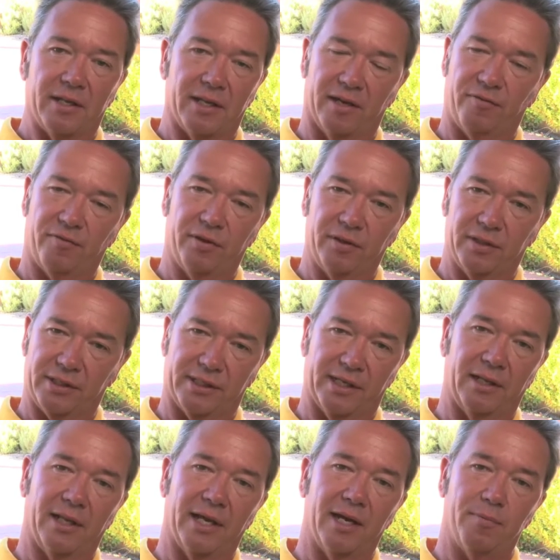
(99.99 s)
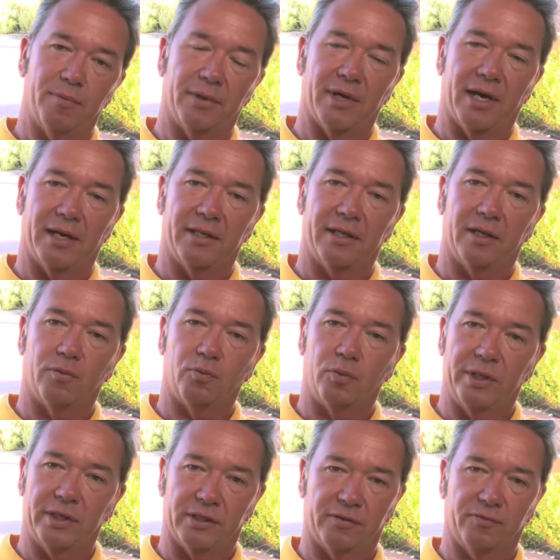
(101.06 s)
They fill the cell up, and then
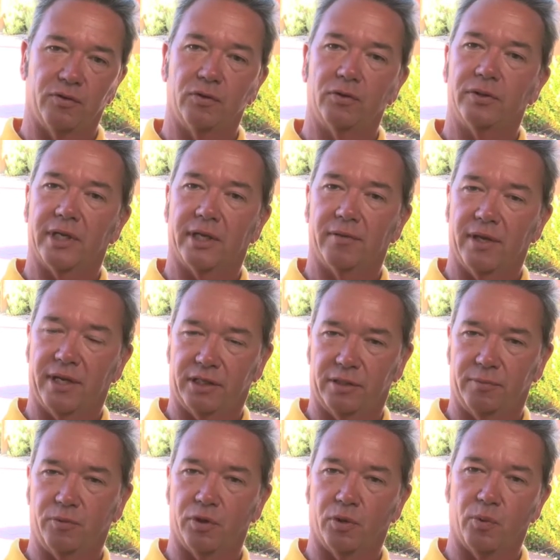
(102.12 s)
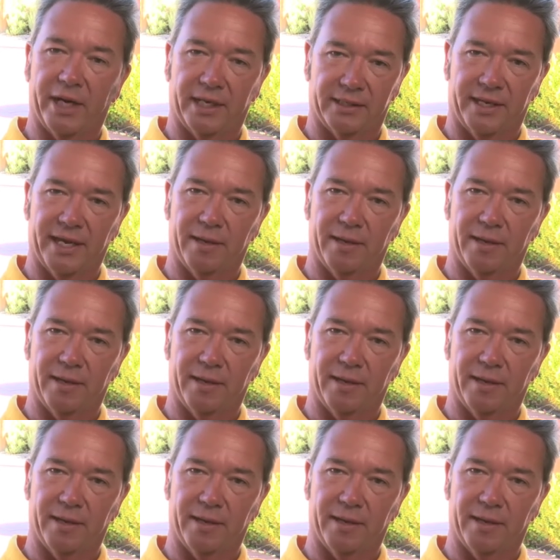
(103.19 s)
when it's full, they'll actually put a wax